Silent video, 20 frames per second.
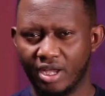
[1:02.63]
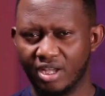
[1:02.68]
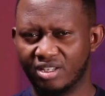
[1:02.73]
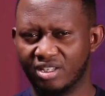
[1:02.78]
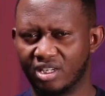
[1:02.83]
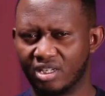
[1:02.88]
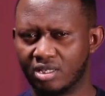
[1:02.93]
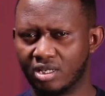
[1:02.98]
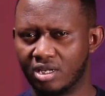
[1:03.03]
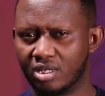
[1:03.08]

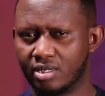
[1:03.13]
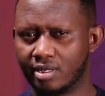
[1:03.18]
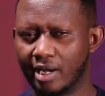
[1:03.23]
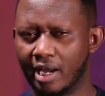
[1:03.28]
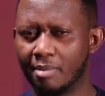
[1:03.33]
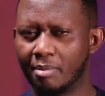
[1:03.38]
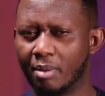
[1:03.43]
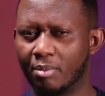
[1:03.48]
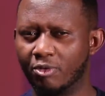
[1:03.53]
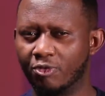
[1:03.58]
Just a
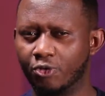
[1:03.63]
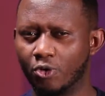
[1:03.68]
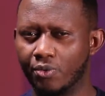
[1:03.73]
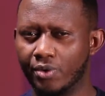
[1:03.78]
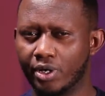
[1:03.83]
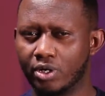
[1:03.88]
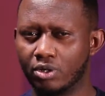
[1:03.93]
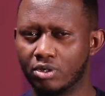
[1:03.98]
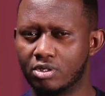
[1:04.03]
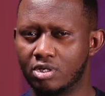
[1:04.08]
disclaimer before
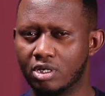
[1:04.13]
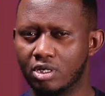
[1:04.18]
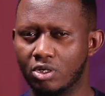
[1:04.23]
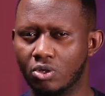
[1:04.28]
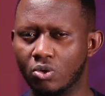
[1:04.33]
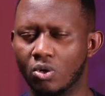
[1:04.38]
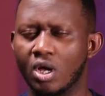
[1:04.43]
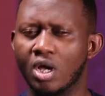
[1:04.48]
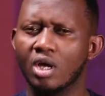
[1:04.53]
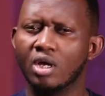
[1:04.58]
we
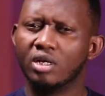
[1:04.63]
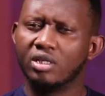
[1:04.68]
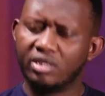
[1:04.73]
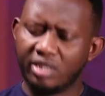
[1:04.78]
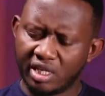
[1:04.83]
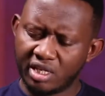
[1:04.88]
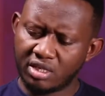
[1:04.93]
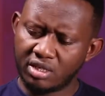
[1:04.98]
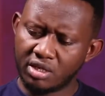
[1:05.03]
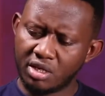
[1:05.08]
continue.
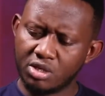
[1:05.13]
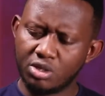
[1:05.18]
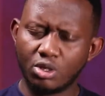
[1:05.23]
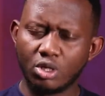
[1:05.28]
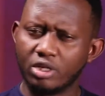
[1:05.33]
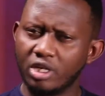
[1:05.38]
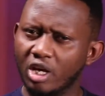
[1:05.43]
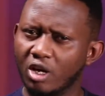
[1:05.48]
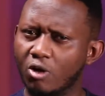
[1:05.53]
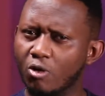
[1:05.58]
This is
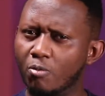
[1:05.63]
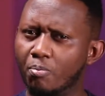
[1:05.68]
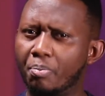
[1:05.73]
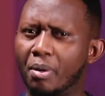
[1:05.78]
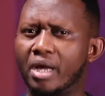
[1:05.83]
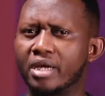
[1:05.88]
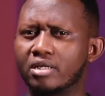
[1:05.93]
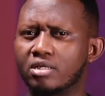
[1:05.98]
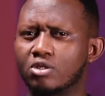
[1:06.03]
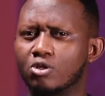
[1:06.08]
not a
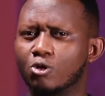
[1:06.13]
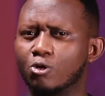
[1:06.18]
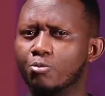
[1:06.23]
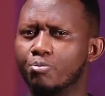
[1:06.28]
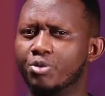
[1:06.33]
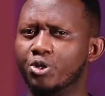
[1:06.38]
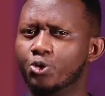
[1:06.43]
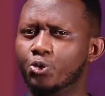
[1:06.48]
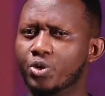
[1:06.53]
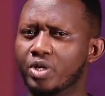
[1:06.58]
comparison
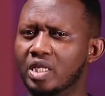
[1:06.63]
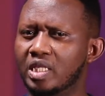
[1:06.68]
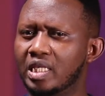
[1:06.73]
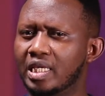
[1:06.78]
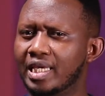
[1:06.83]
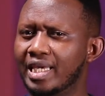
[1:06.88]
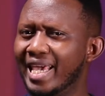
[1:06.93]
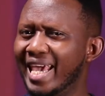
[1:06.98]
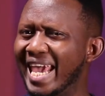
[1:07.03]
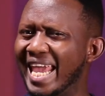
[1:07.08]
between
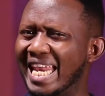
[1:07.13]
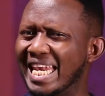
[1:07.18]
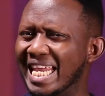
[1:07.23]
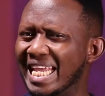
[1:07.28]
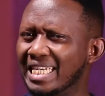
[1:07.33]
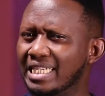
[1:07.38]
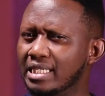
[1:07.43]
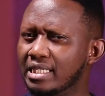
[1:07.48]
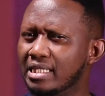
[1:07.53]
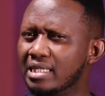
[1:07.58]
the
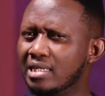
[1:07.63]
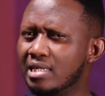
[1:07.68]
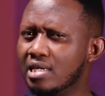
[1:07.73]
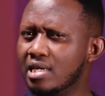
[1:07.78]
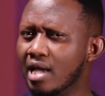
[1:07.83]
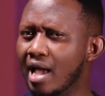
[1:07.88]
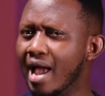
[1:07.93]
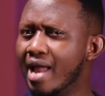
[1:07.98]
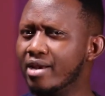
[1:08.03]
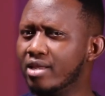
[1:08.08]

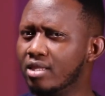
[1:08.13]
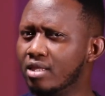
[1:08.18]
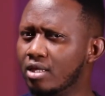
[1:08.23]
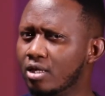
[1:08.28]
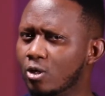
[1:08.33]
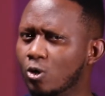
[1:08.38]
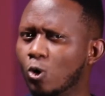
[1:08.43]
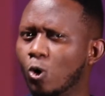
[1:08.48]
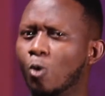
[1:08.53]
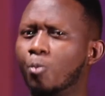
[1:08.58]
A93 and
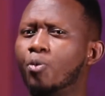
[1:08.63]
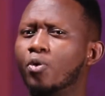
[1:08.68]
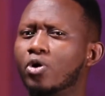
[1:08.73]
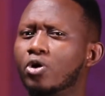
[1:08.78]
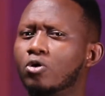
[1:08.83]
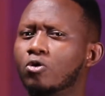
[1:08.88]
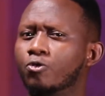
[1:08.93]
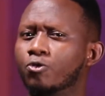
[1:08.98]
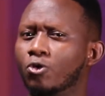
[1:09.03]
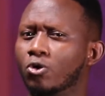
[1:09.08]
the OPPO
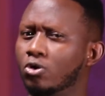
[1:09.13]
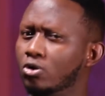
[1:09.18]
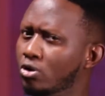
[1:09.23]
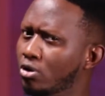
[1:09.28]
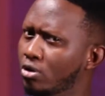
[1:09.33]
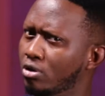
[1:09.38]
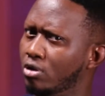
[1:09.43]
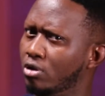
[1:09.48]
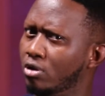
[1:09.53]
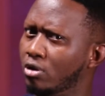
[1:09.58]
Reno 4.
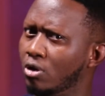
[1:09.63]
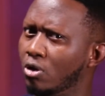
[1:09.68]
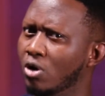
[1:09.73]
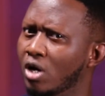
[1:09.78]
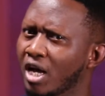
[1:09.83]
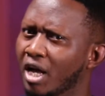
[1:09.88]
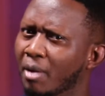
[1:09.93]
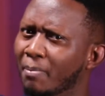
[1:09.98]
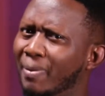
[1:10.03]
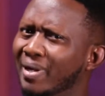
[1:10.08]
No.
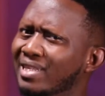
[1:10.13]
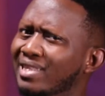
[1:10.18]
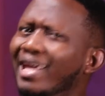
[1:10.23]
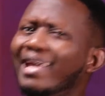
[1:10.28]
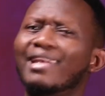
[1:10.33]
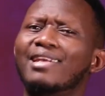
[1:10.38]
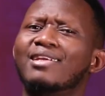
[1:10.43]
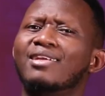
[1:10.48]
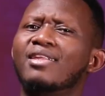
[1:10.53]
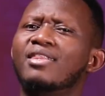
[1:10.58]
But
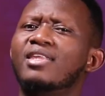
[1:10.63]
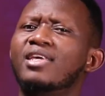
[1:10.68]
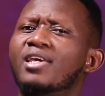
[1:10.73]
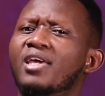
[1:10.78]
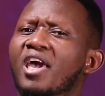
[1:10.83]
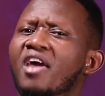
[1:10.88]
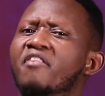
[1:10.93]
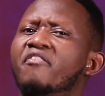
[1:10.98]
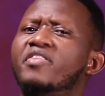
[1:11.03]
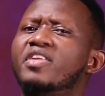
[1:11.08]
then the
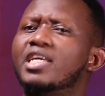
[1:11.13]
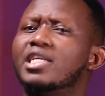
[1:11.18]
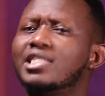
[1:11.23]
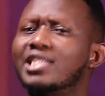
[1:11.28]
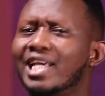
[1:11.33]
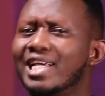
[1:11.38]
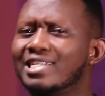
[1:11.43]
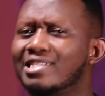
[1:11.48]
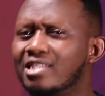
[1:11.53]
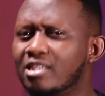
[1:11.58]
evident
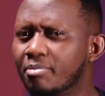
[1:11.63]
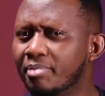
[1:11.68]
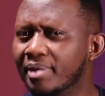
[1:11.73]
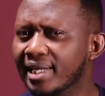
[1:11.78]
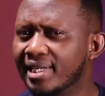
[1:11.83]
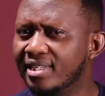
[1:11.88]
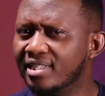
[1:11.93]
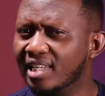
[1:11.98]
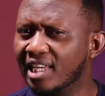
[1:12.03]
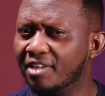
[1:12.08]
and similar
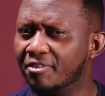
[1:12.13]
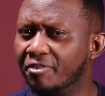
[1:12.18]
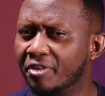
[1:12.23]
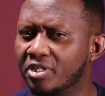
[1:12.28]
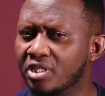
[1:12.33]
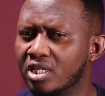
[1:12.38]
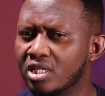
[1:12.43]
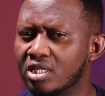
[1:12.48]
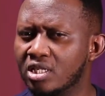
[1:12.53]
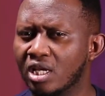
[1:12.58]
design
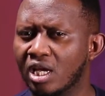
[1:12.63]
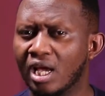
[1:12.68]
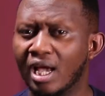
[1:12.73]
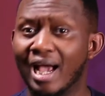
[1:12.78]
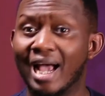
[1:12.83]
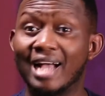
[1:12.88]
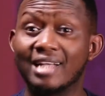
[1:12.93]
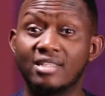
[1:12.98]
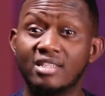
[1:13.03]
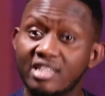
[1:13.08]
features
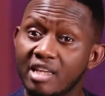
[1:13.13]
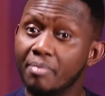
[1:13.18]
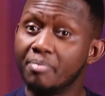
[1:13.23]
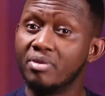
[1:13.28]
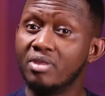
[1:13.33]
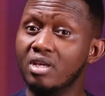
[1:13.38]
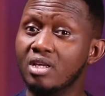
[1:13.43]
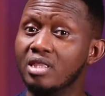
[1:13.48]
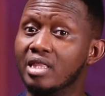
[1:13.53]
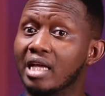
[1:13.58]
are
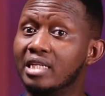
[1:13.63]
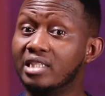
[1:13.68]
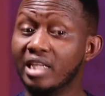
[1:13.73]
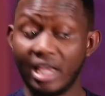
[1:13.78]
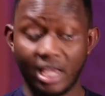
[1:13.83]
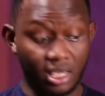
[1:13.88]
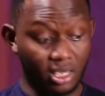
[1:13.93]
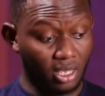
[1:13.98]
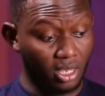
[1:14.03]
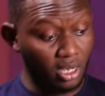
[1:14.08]
something that
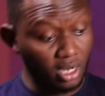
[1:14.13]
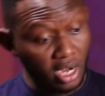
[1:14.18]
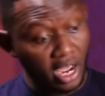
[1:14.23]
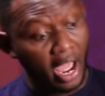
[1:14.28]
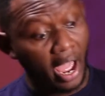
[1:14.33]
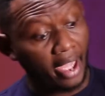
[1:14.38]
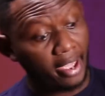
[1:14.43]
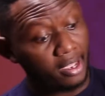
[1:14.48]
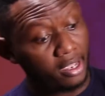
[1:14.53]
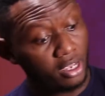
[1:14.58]
a keen
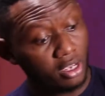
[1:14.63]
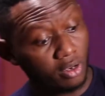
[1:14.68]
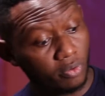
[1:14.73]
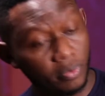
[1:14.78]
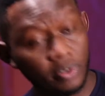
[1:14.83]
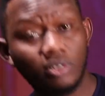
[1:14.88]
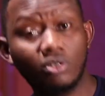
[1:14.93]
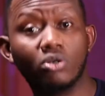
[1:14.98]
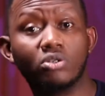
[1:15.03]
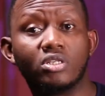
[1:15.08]
eye
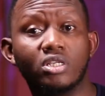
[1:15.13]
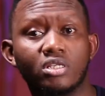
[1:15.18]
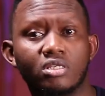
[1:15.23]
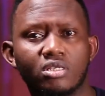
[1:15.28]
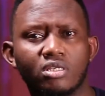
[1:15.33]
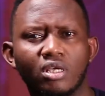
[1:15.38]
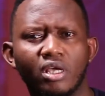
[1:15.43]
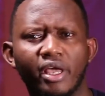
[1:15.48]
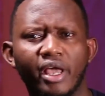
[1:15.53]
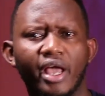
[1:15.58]
will
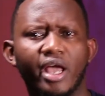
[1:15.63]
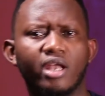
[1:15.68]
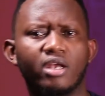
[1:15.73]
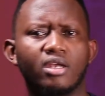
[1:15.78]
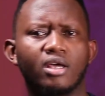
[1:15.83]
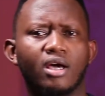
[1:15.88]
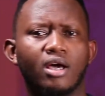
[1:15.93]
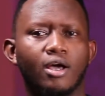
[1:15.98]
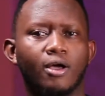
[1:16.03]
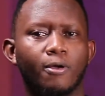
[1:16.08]
notice. And
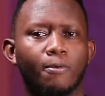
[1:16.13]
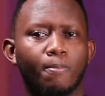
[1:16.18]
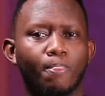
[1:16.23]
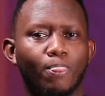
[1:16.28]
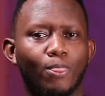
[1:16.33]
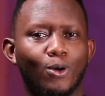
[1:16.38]
a